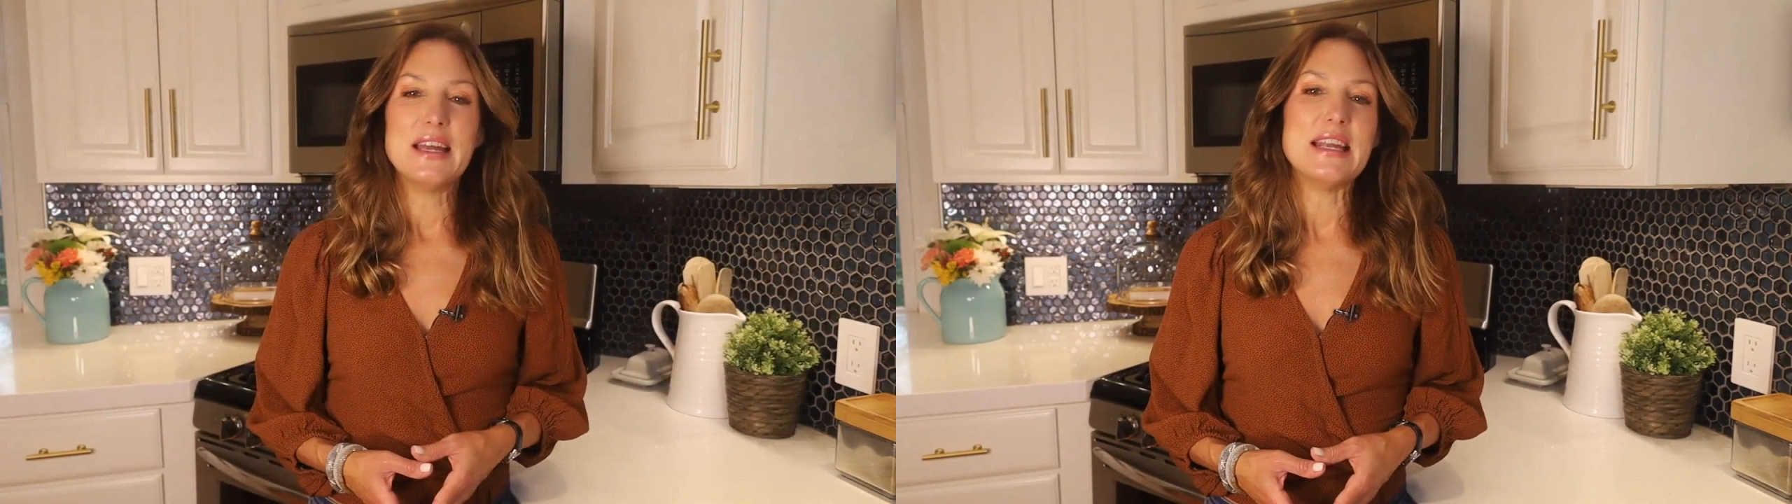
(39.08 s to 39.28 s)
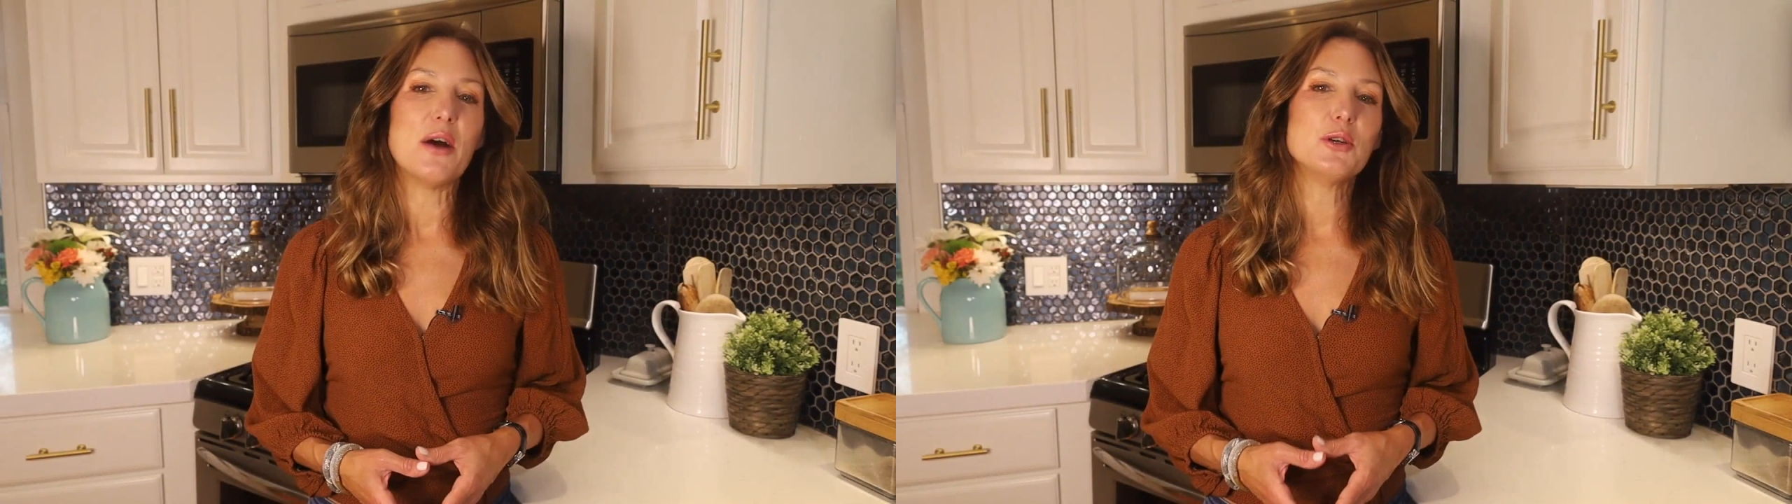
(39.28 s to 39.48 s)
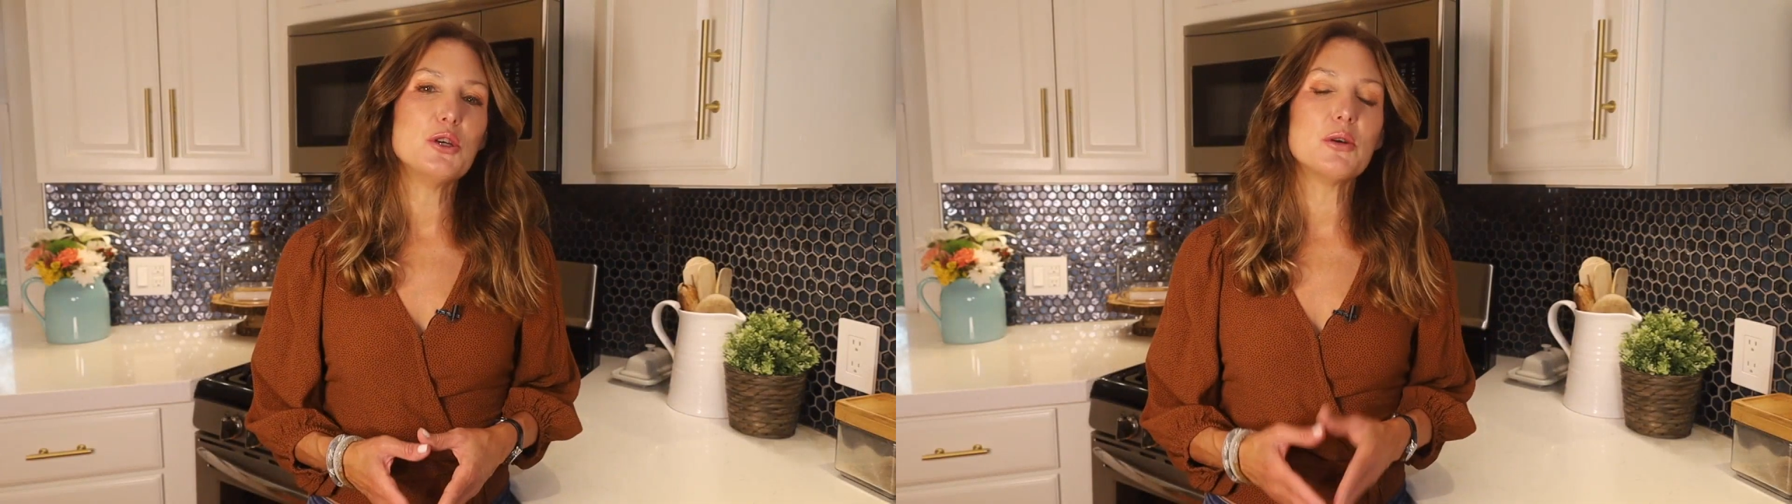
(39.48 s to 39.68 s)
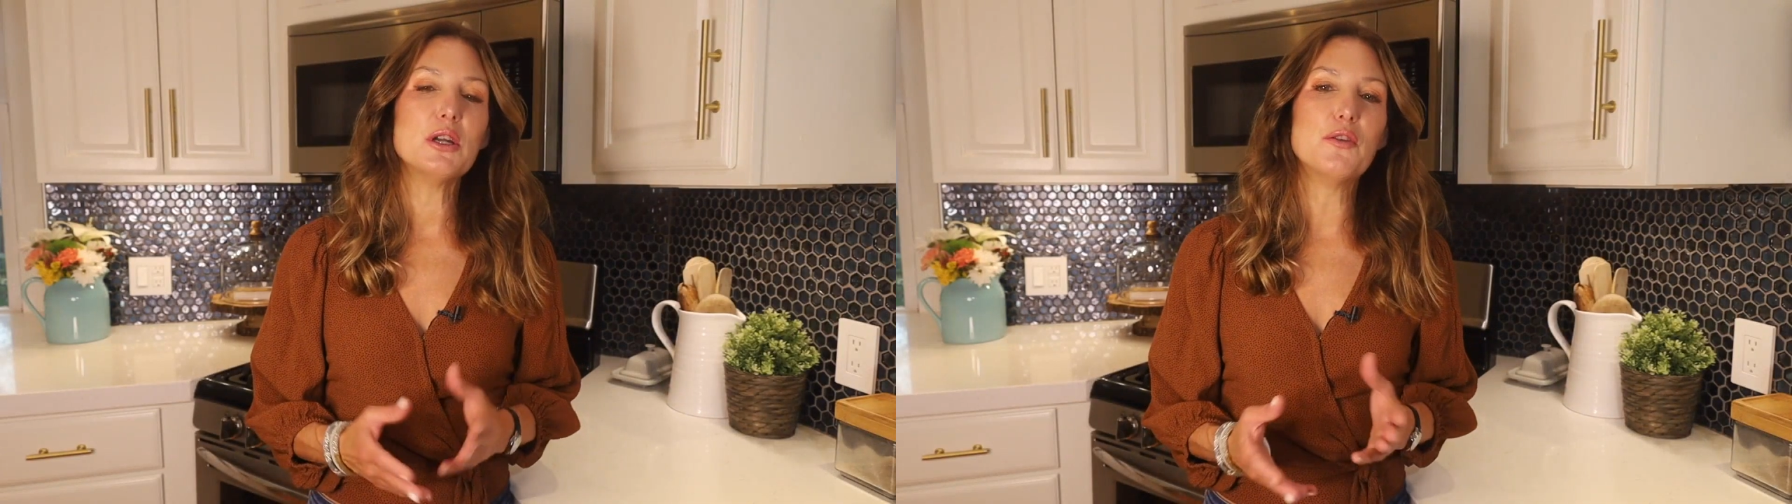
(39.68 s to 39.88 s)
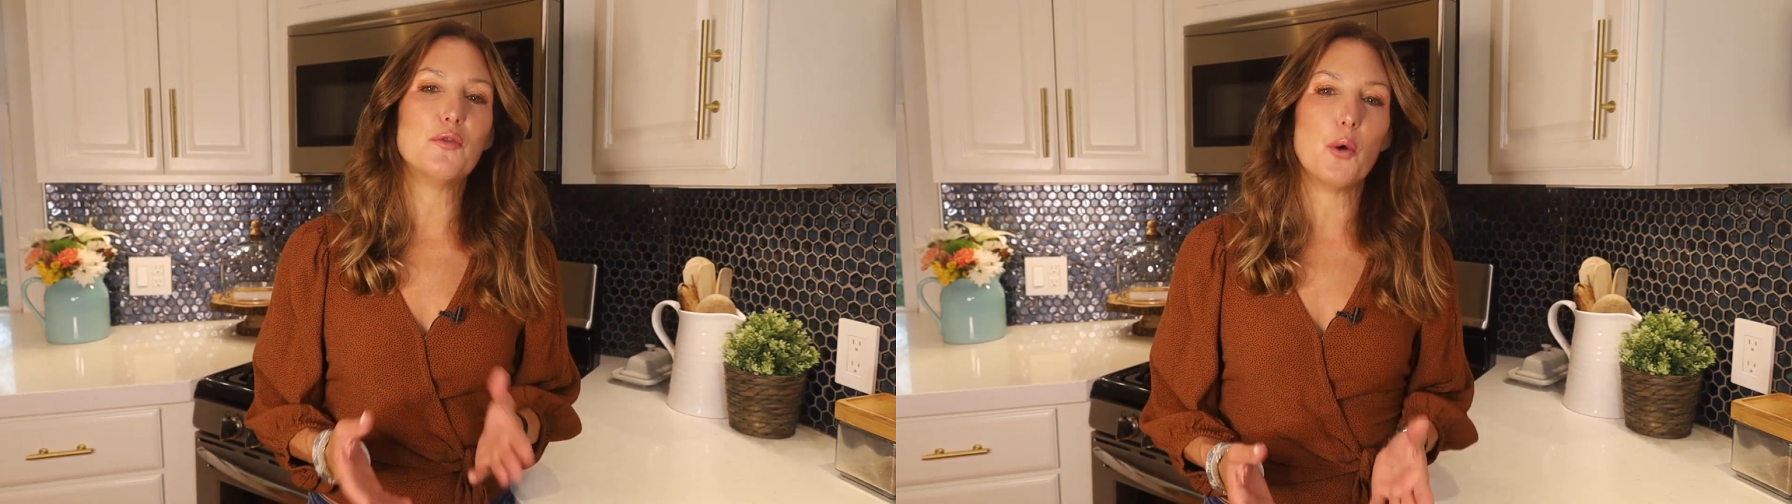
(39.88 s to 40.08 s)
Now, you
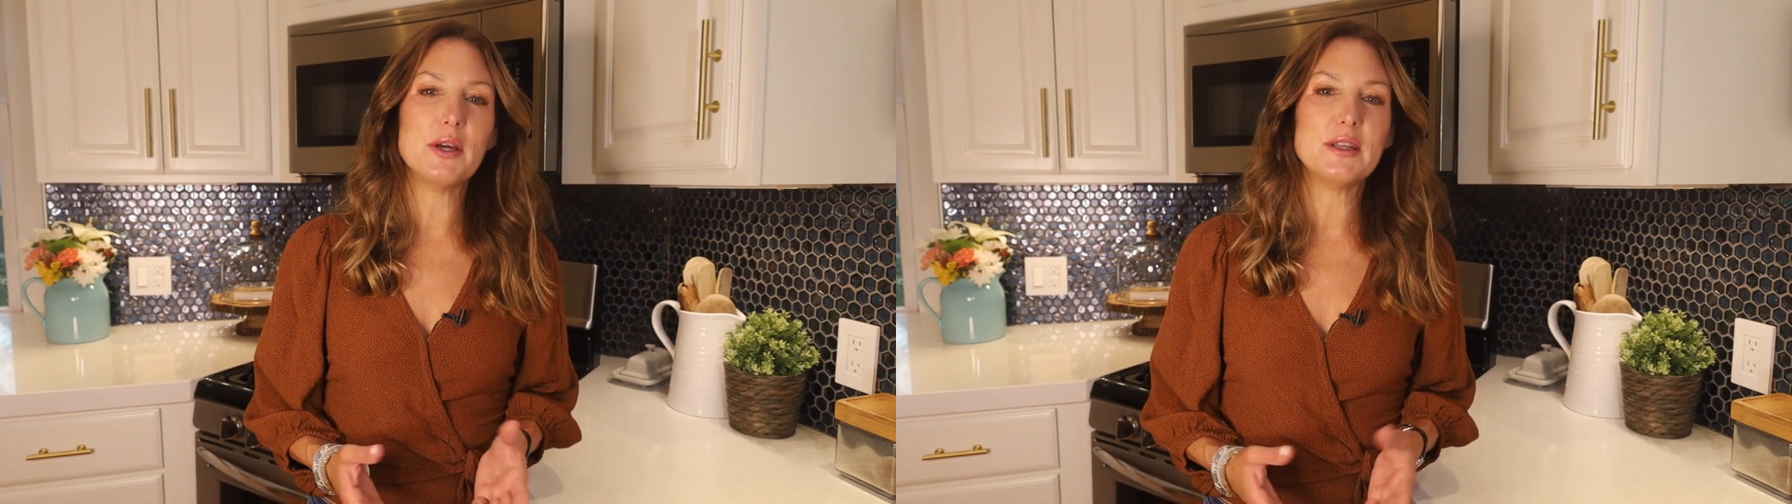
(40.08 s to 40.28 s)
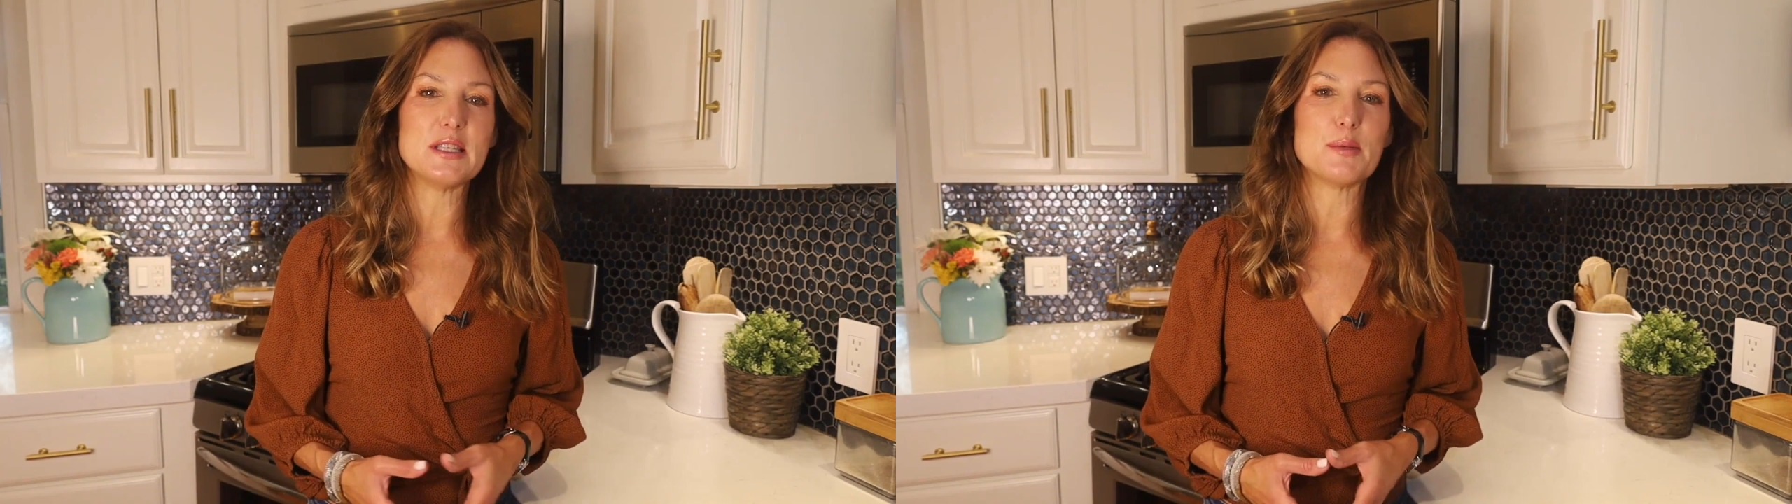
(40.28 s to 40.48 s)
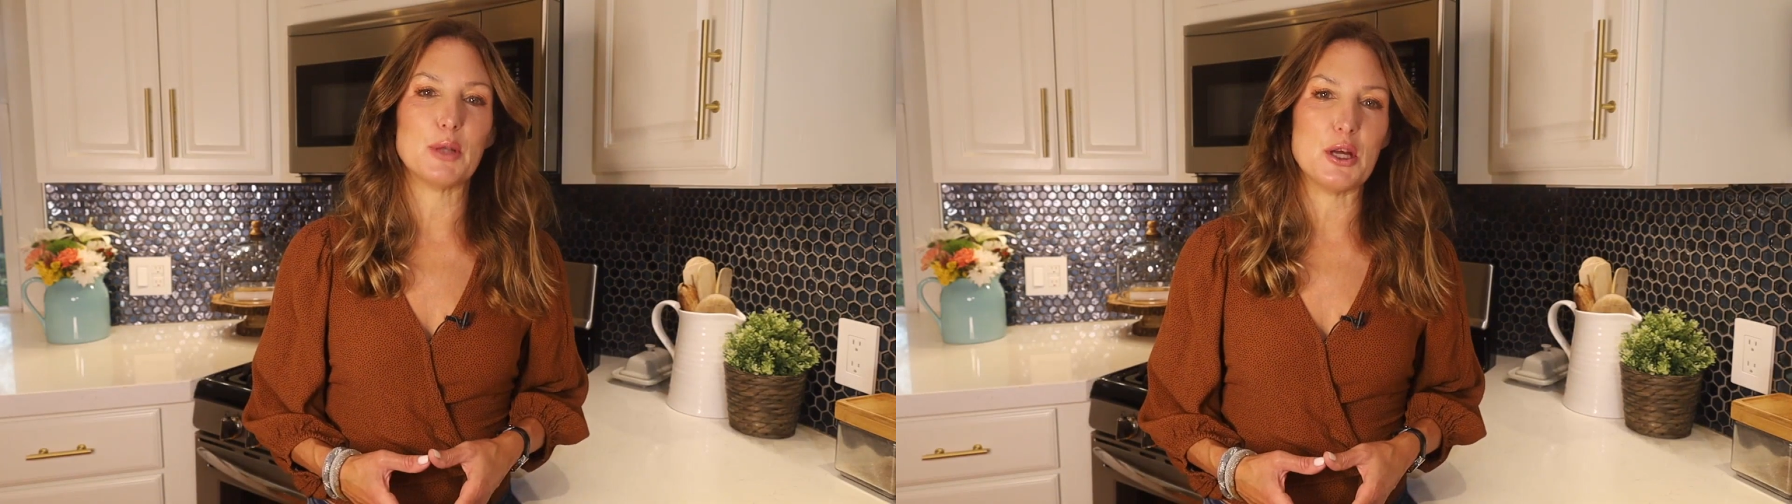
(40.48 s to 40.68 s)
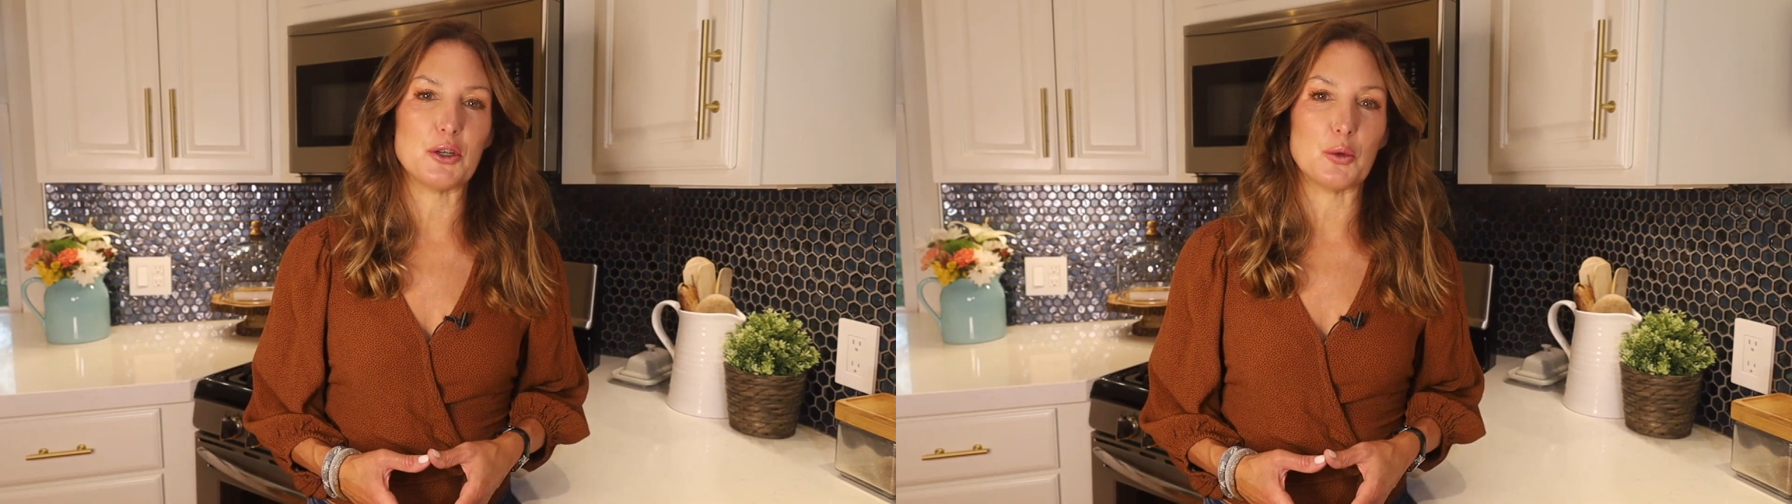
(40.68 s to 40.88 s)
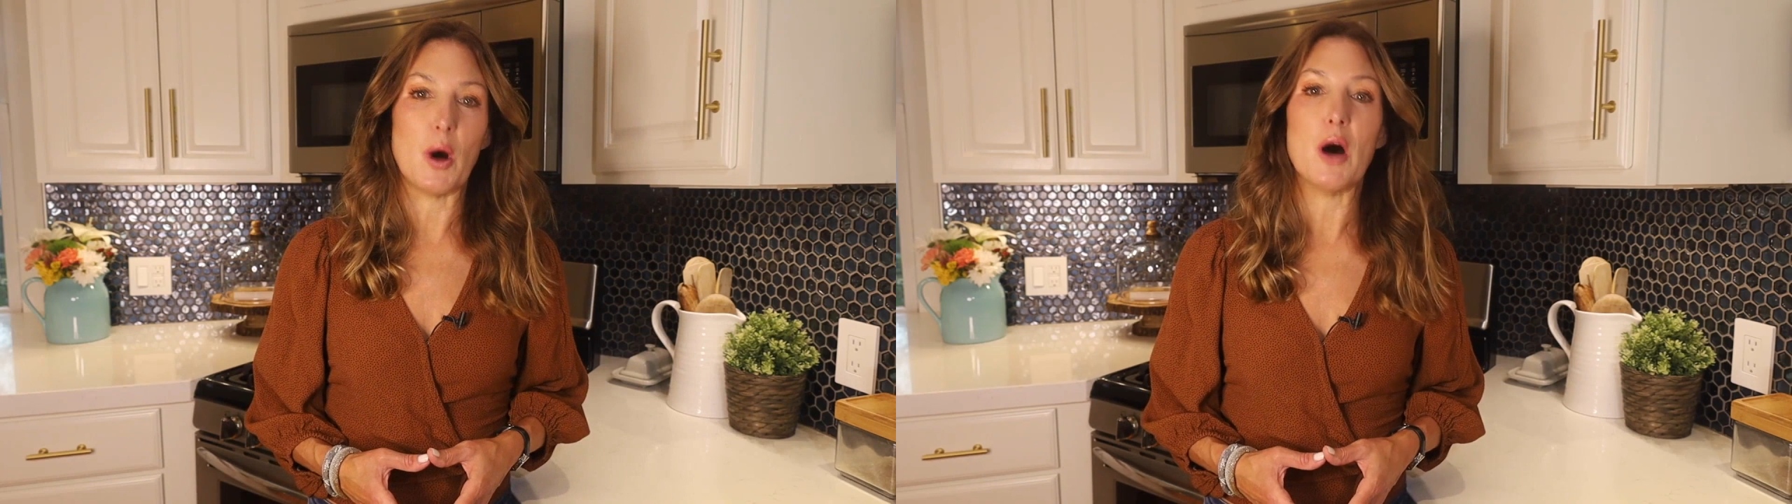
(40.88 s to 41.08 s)
can avoid this
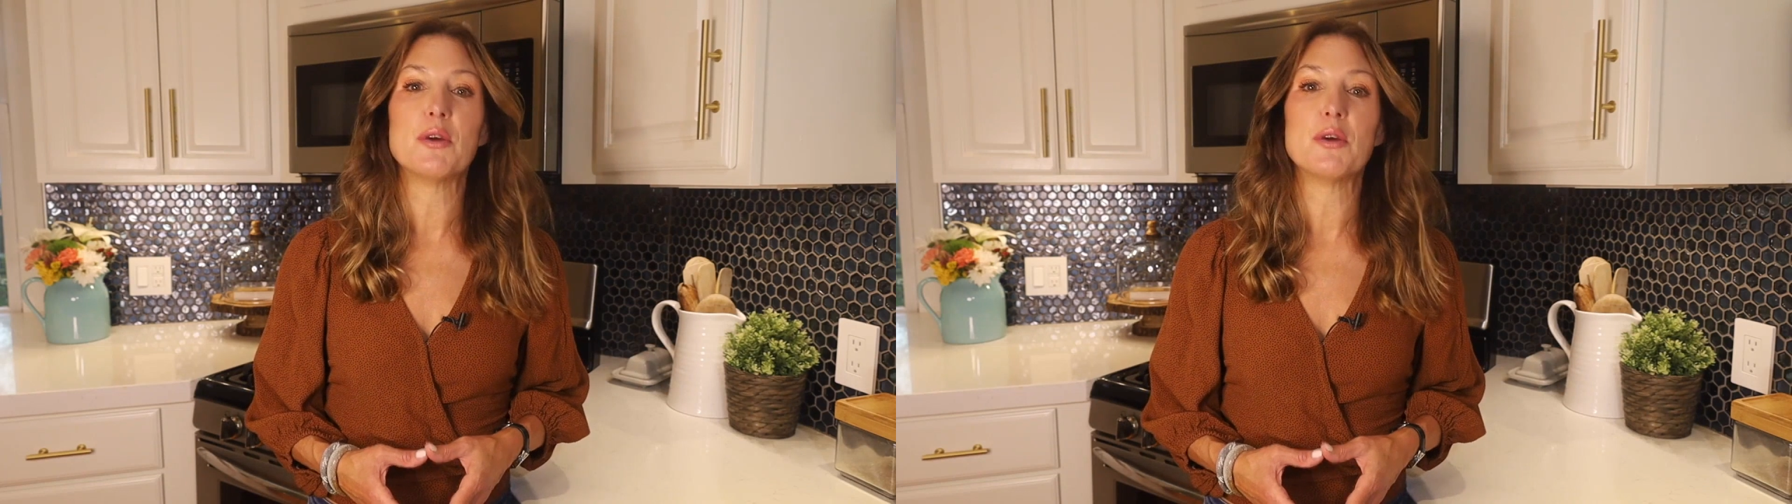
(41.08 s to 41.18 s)
blunder while